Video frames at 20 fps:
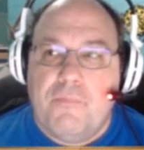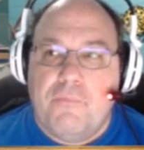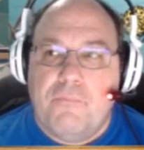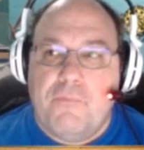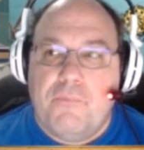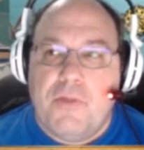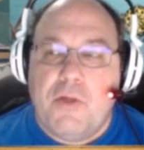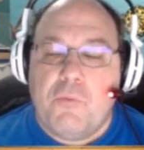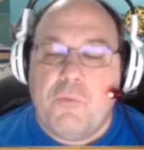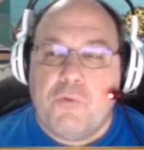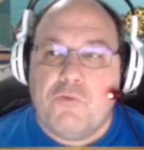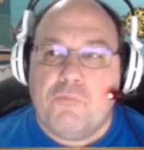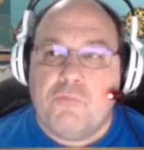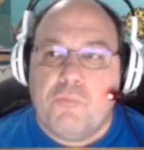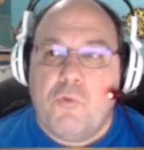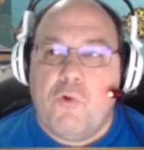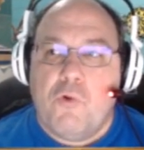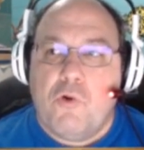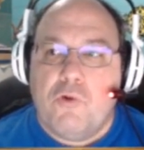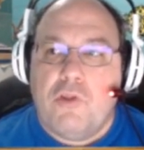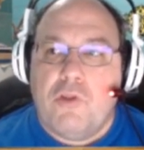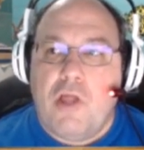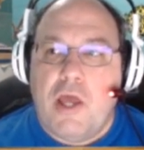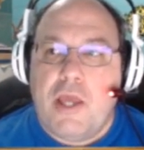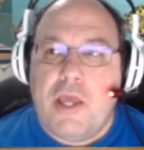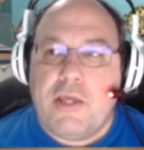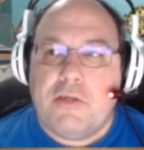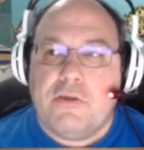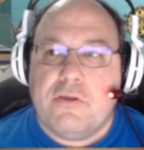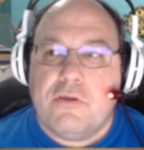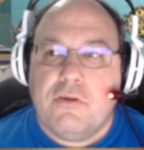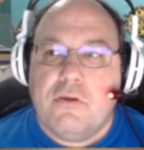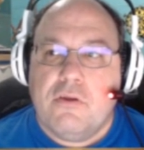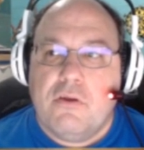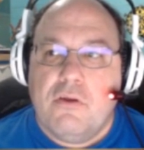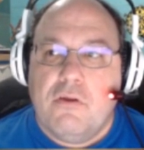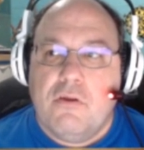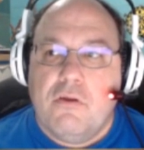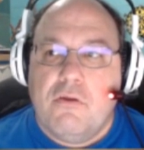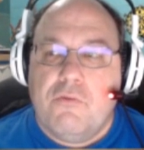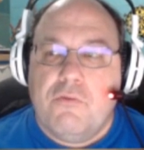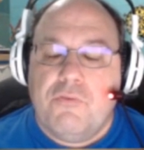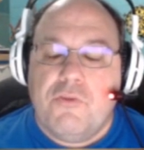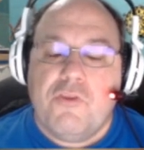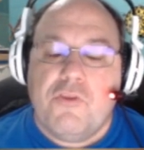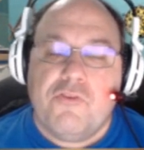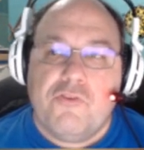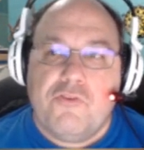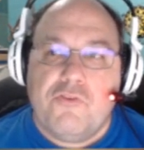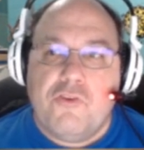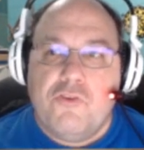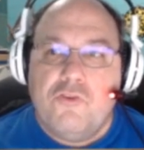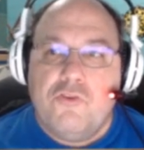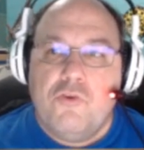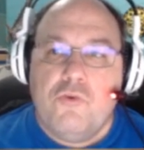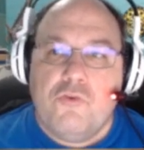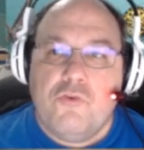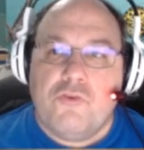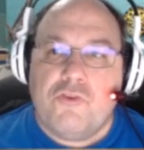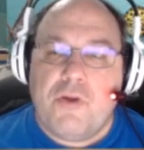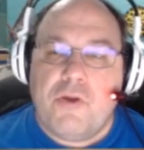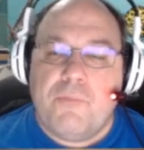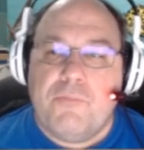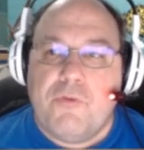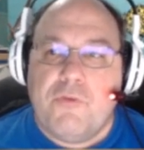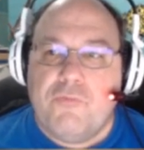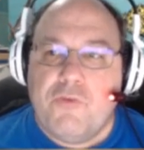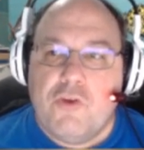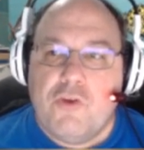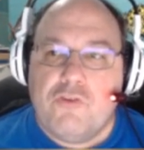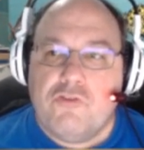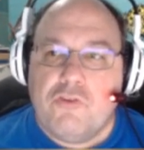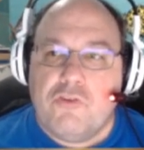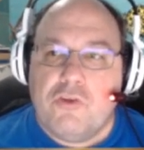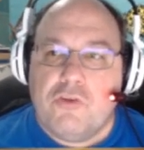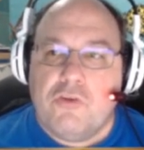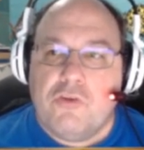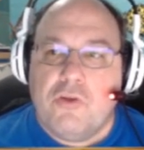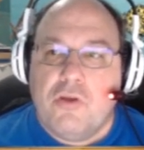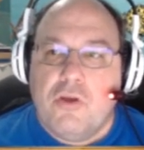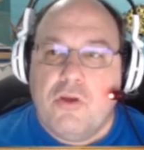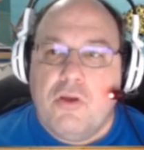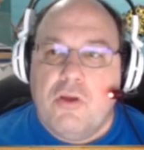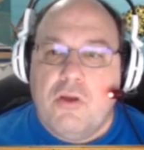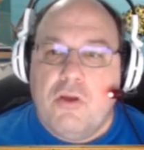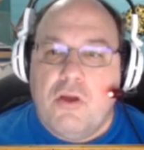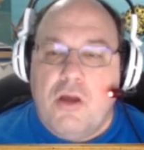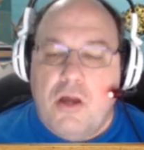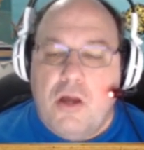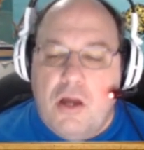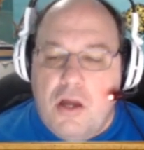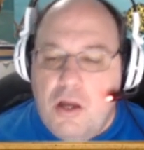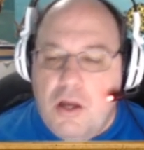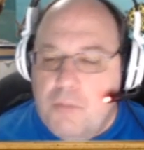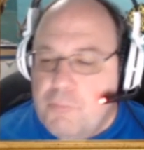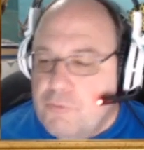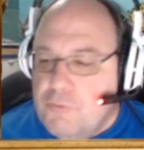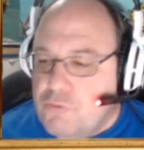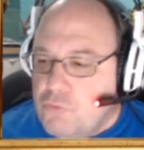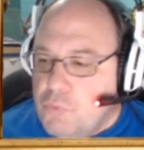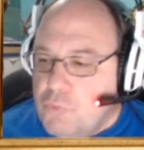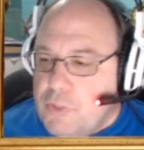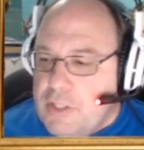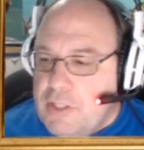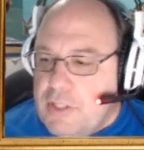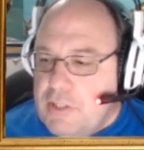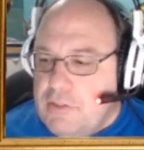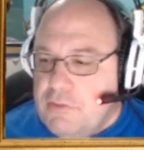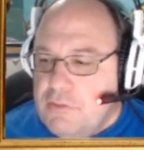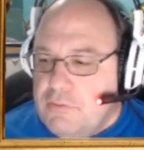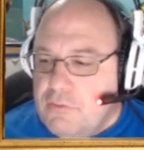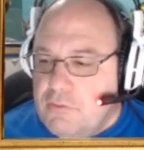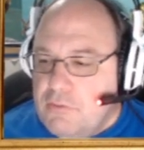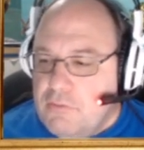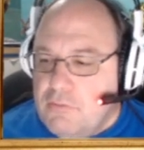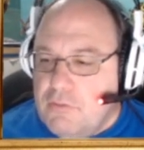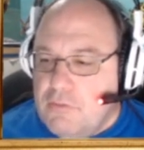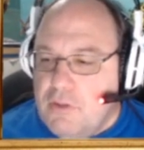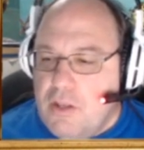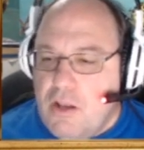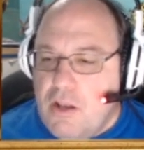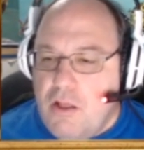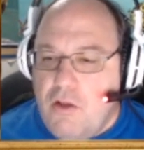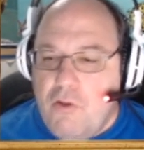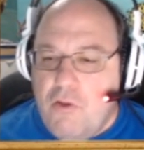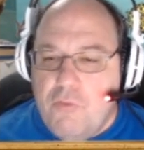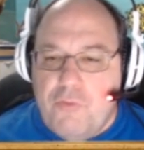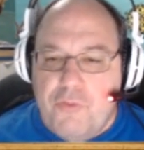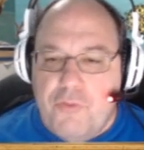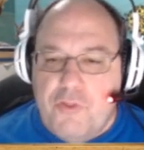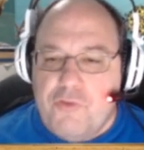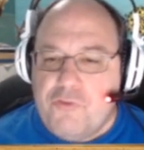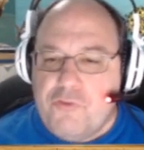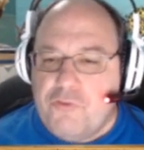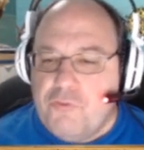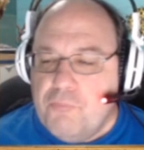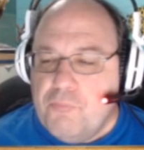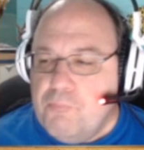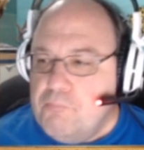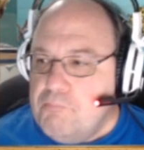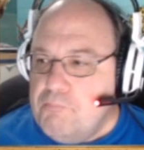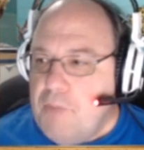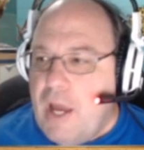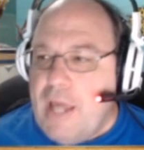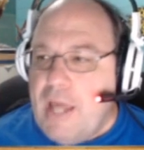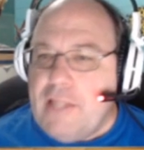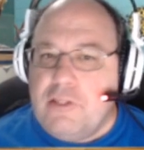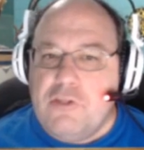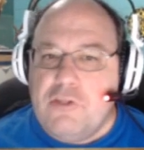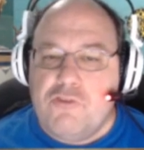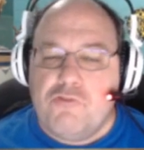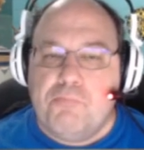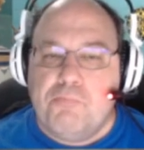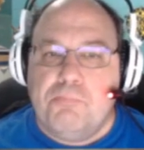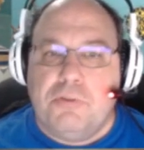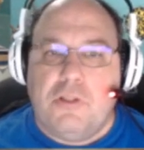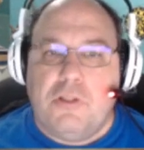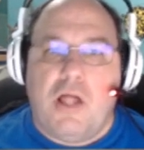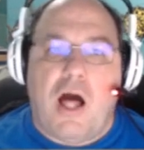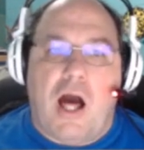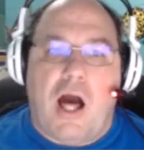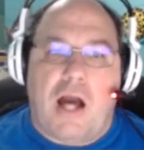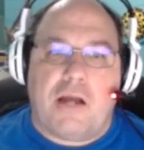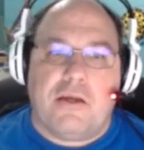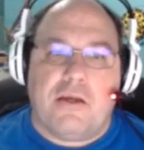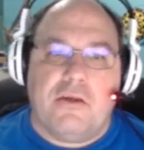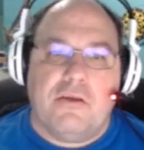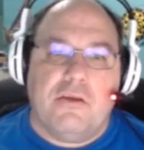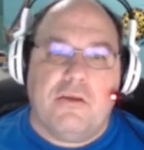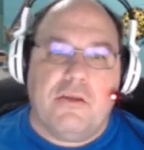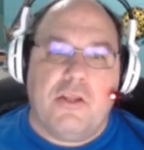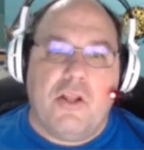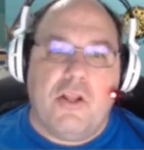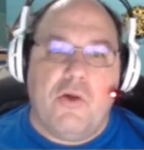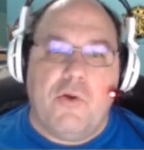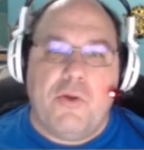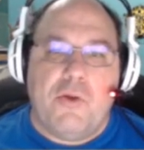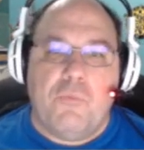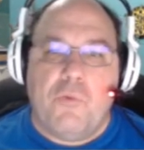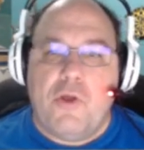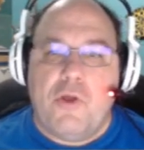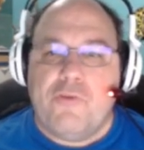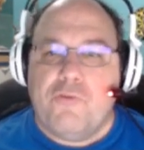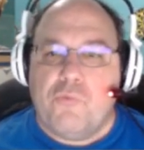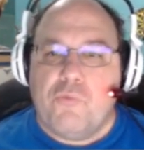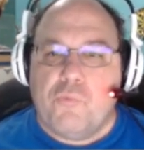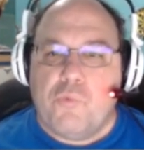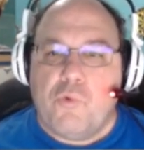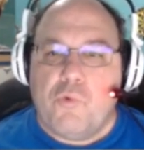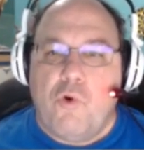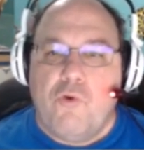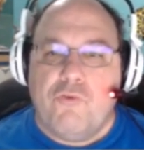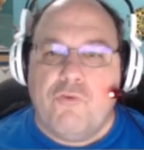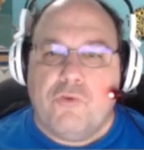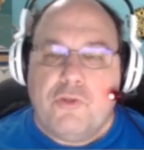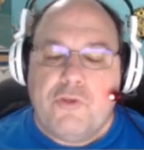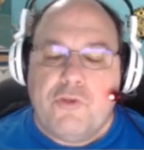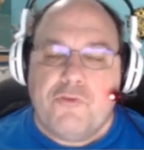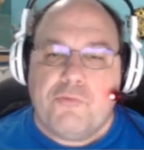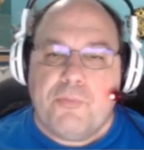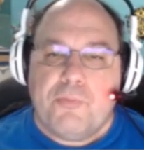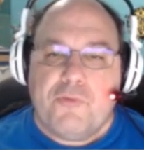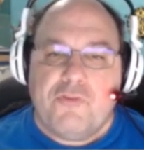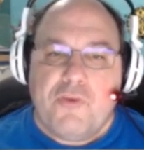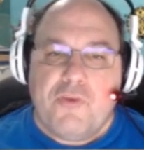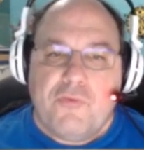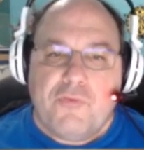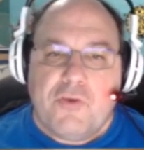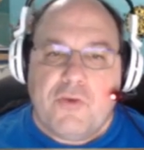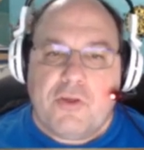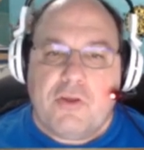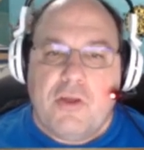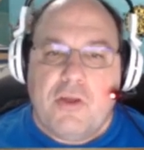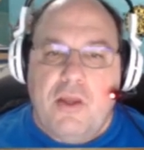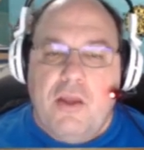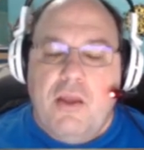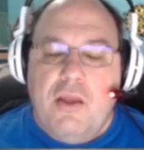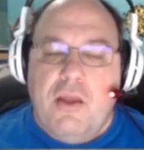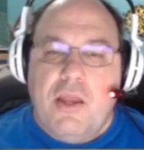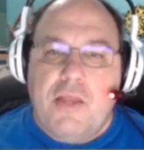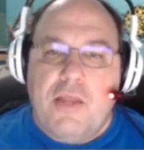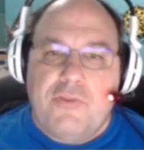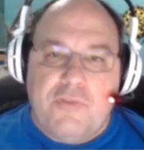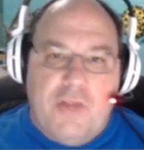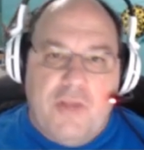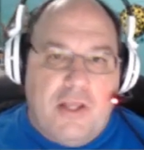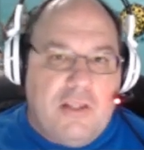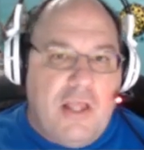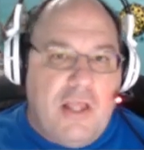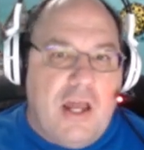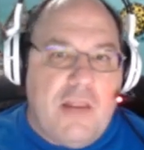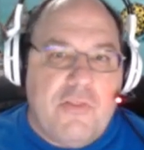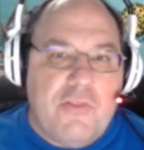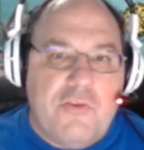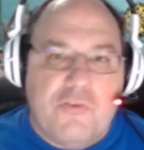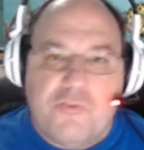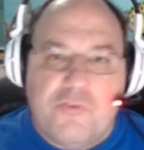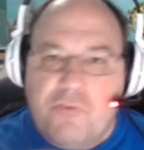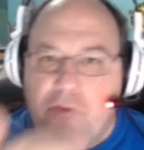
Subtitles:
it was more like, this is a new subdivision between, you know, this mileage block. You know, it wasn't overly specific. And a lot of these